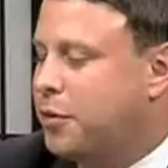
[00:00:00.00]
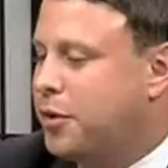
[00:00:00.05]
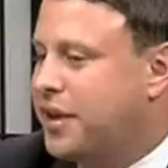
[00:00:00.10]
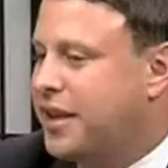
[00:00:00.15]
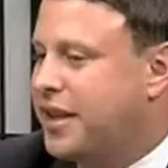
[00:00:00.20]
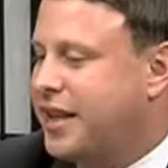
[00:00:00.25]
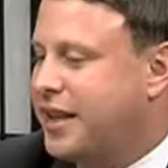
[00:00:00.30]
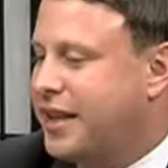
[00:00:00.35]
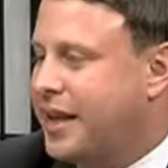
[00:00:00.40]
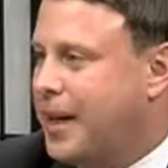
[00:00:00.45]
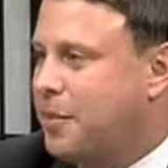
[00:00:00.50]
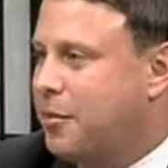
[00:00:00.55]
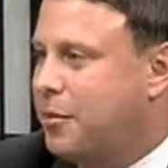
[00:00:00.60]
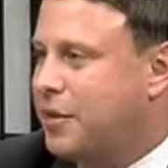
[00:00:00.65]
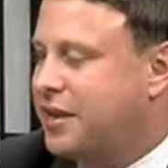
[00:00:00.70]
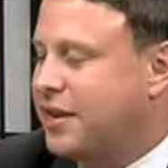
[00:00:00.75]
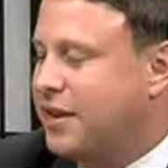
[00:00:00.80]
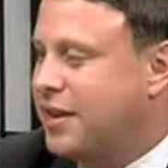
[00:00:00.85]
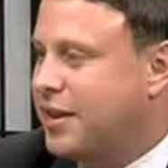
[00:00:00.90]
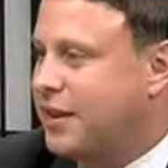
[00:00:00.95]
working on comic
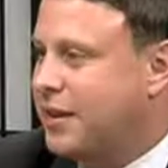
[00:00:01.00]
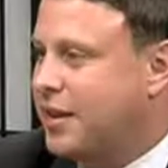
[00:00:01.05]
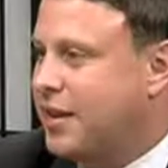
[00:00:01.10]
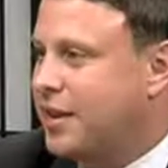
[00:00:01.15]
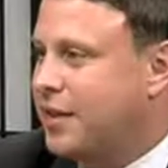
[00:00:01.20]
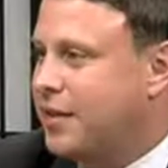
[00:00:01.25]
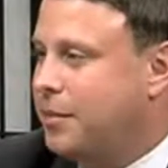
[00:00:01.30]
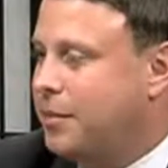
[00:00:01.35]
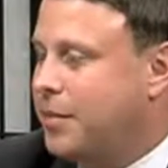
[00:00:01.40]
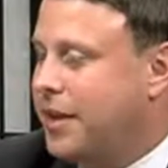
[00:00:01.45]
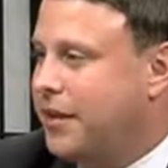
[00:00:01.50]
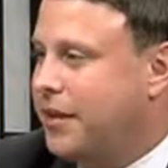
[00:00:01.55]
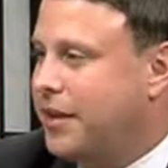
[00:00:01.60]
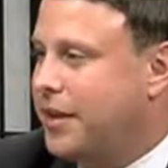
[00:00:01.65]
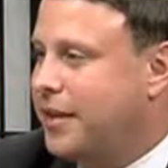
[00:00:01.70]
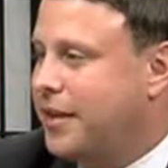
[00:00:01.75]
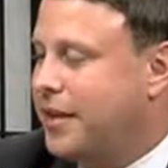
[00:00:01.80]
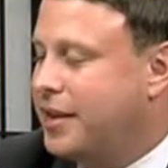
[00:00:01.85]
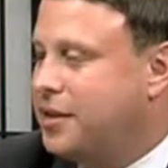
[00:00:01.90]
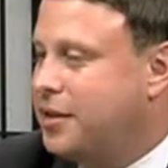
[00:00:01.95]
books, I think a lot of them might
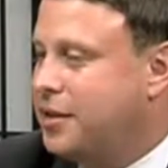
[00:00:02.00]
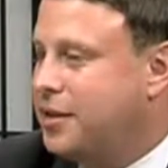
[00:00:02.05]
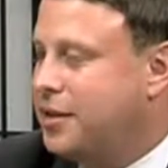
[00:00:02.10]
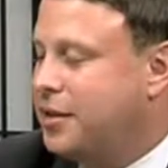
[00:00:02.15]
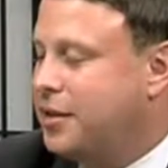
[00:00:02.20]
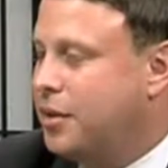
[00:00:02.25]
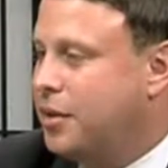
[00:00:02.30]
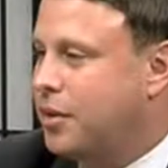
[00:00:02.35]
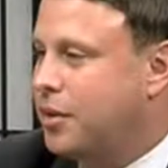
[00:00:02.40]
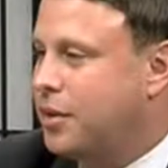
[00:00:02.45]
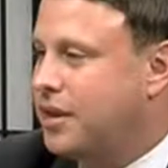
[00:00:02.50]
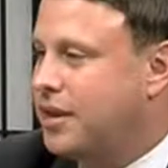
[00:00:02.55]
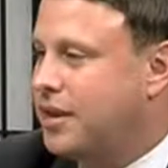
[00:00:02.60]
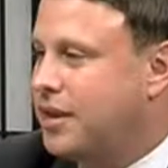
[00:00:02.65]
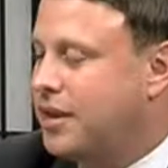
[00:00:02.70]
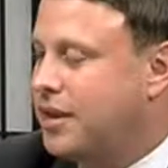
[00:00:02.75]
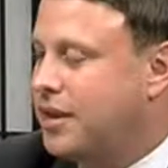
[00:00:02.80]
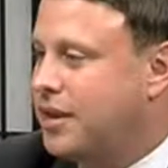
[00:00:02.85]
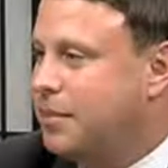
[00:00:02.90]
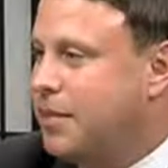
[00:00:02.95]
think that you need to work
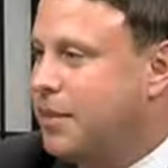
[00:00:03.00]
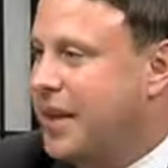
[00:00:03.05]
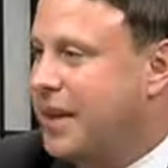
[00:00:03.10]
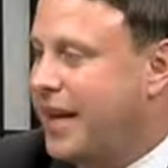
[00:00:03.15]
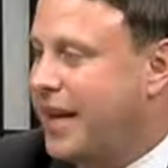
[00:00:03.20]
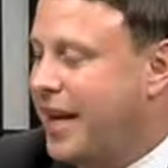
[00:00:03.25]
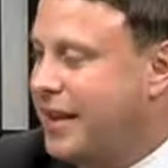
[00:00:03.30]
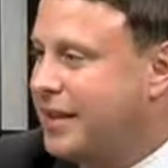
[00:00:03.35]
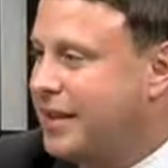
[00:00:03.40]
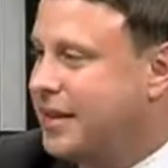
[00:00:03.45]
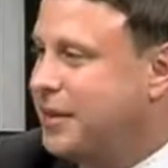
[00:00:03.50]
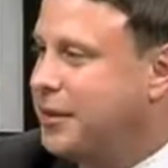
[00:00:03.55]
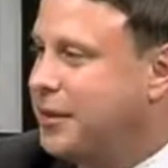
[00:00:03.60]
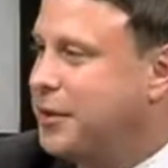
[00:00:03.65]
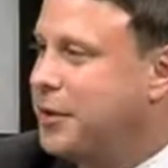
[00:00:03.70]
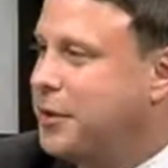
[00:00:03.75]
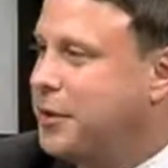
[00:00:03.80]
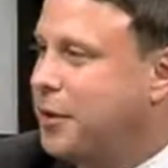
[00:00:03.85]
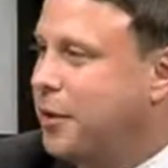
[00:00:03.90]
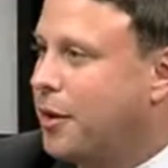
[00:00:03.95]
in uh, Manhattan
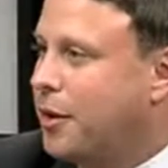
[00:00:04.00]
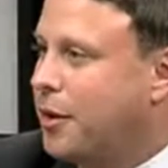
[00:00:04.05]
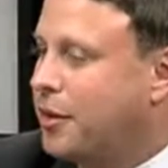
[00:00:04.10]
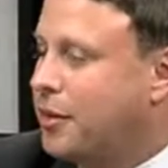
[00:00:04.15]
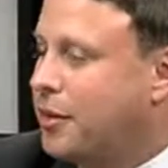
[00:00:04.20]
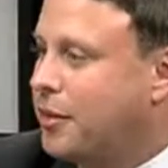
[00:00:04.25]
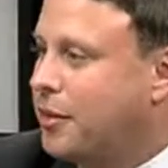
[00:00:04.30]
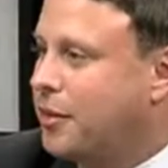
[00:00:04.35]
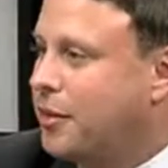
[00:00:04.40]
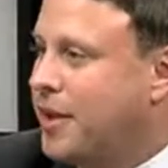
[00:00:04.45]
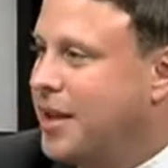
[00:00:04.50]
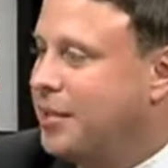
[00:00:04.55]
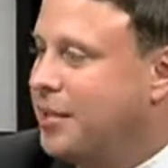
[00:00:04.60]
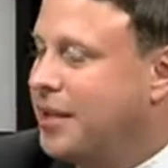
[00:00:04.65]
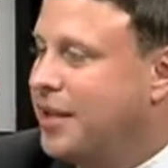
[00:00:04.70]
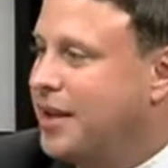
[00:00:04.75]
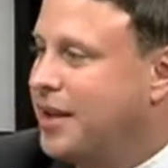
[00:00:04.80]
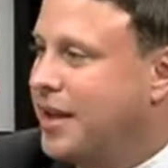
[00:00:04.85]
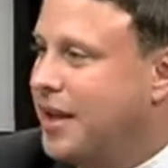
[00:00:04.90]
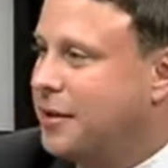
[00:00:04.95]
in New York, or
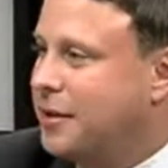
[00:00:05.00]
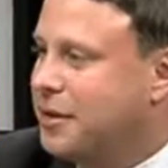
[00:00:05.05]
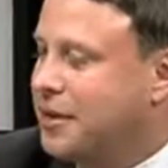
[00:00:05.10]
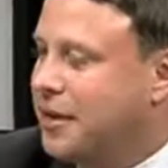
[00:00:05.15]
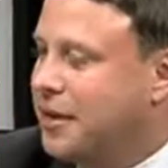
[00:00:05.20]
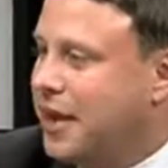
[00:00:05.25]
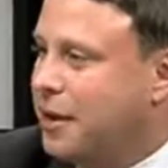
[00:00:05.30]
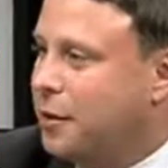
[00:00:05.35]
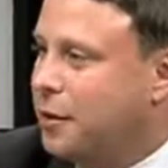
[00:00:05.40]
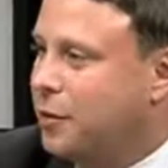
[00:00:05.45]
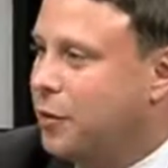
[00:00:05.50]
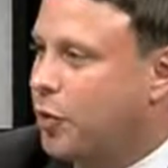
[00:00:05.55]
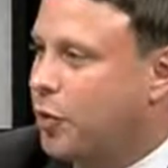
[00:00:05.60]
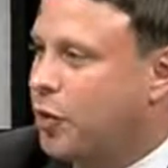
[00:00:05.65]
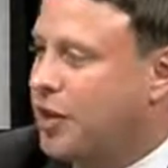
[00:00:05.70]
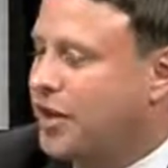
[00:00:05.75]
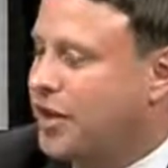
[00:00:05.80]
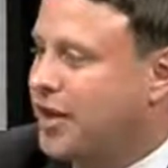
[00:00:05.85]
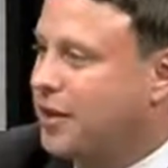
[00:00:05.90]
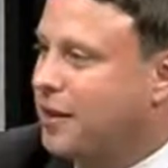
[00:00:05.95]
maybe out in
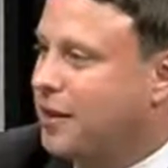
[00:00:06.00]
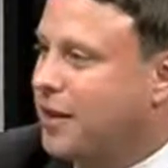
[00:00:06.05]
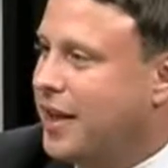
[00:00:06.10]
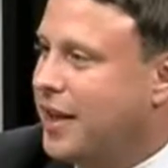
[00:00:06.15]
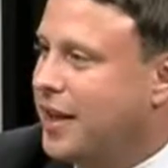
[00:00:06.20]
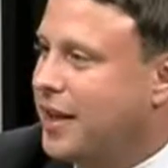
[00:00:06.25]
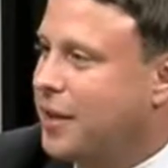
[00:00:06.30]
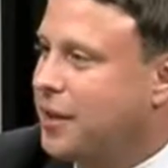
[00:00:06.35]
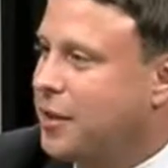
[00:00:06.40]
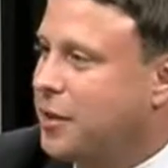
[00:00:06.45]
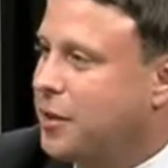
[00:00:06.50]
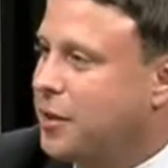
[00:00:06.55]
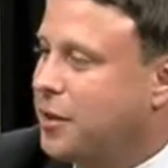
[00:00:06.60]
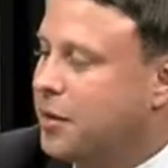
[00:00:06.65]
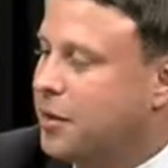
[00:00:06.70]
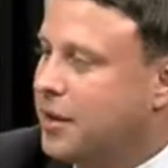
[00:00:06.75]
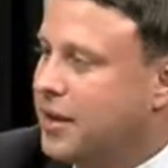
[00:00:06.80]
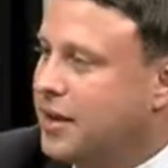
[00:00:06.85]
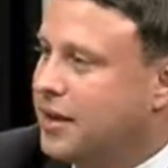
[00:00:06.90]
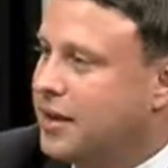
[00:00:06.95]
California in L.A.
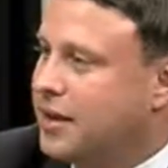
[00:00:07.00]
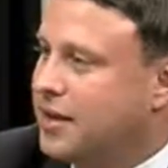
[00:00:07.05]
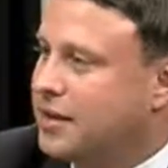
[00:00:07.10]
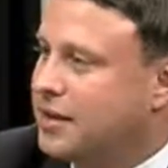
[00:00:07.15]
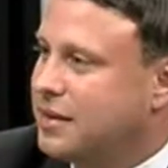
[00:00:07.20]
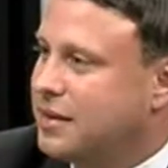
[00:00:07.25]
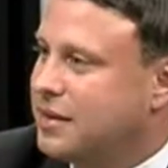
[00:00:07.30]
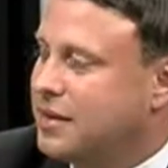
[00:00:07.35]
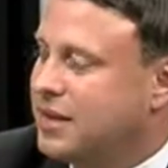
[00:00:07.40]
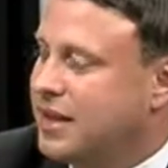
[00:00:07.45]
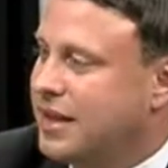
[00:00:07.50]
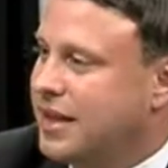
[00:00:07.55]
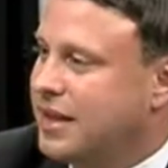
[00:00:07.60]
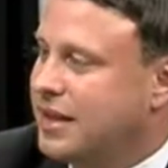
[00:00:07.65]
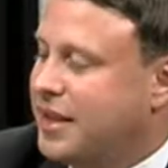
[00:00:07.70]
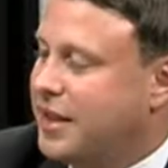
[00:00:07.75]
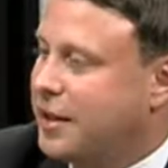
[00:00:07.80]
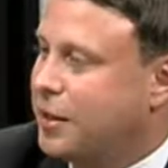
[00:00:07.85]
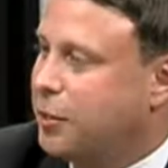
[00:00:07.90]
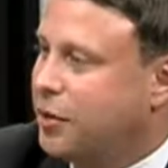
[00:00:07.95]
or uh, San
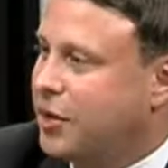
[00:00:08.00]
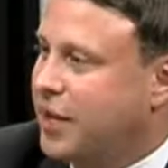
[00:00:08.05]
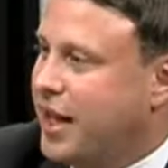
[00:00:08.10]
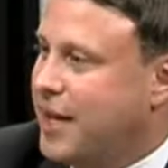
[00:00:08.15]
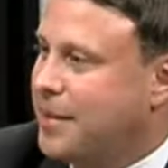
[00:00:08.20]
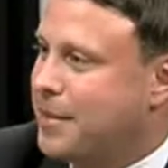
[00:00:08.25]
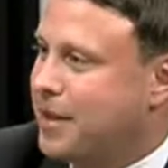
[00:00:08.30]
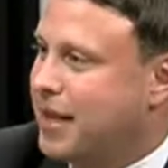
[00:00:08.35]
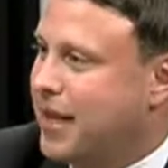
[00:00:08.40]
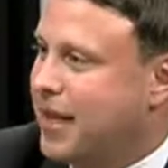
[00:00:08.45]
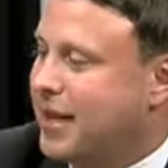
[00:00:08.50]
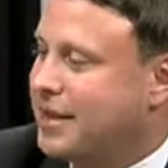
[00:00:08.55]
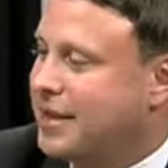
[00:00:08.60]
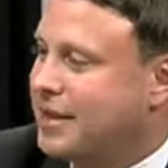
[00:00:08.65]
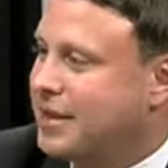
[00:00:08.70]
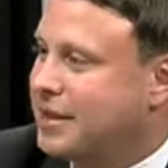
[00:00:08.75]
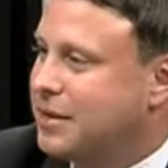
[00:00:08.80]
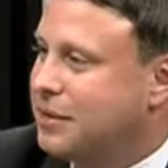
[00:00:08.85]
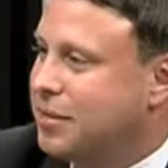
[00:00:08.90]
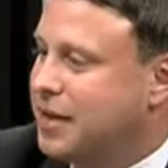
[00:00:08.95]
Diego, where Comic Con
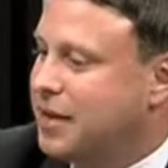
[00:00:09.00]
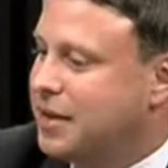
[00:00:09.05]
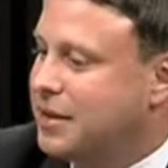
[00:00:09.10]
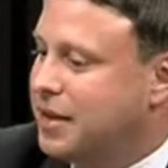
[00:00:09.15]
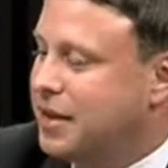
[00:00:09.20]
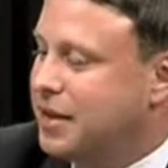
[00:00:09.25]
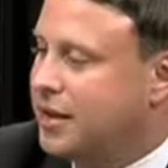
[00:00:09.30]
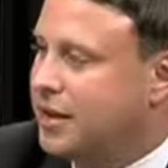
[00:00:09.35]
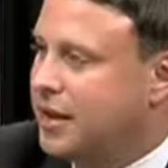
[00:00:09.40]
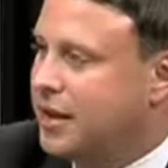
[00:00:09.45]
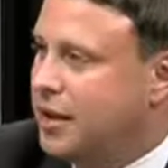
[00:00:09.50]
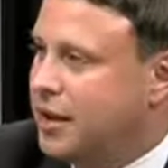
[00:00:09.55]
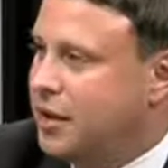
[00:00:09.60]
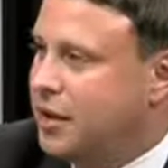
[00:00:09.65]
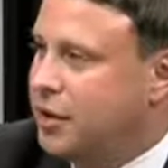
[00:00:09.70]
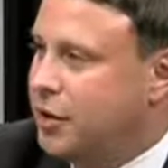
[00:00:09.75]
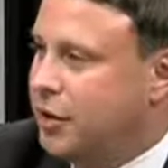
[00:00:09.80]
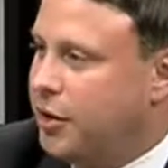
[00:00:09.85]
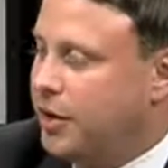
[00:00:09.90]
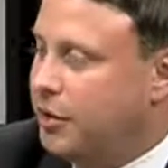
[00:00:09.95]
is. But uh,
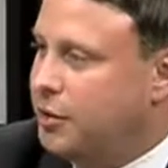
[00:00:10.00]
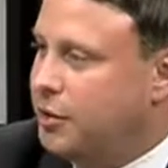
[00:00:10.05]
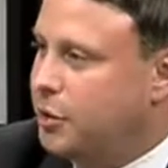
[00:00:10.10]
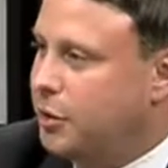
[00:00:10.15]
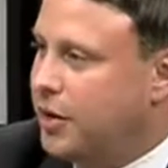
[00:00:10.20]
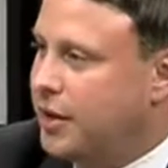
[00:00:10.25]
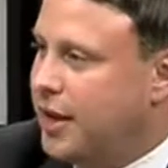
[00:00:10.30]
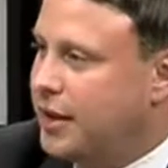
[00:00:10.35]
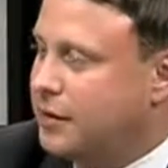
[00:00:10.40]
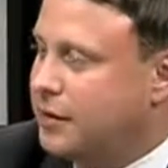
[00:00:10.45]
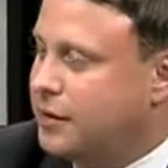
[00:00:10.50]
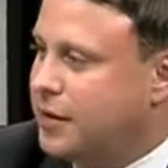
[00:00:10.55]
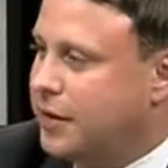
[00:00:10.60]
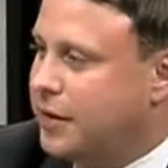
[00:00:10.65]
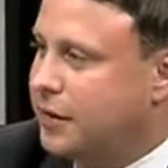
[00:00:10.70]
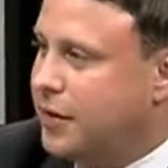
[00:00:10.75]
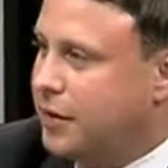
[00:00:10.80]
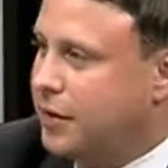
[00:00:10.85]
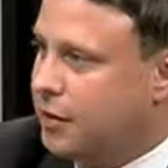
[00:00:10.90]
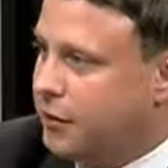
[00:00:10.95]
you're able to do a lot of
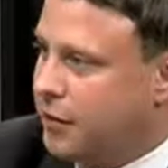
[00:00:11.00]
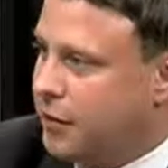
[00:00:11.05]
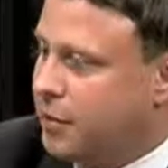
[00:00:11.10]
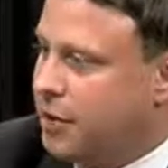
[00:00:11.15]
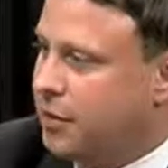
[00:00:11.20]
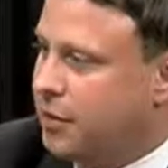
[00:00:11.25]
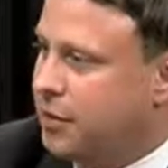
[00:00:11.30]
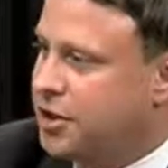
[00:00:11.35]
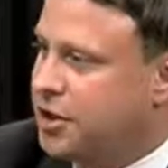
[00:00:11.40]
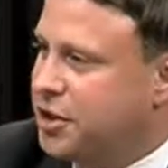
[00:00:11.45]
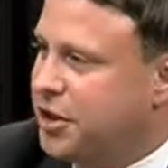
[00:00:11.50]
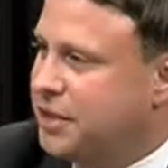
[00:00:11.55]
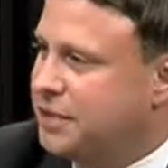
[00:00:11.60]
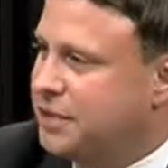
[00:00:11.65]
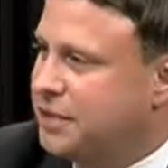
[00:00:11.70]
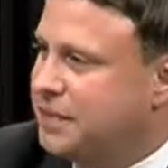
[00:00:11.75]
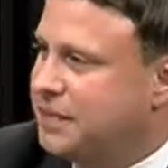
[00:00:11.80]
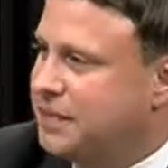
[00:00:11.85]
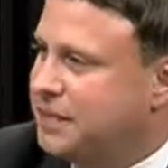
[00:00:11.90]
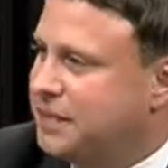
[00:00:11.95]
stuff here from here in
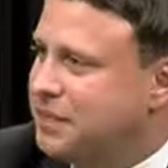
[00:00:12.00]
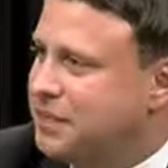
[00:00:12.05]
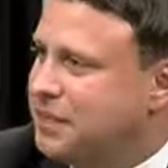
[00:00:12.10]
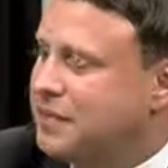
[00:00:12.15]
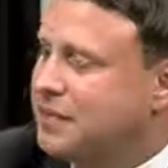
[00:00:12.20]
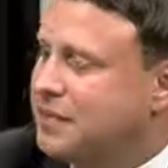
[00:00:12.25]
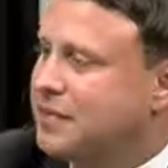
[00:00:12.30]
Michigan. Oh yeah,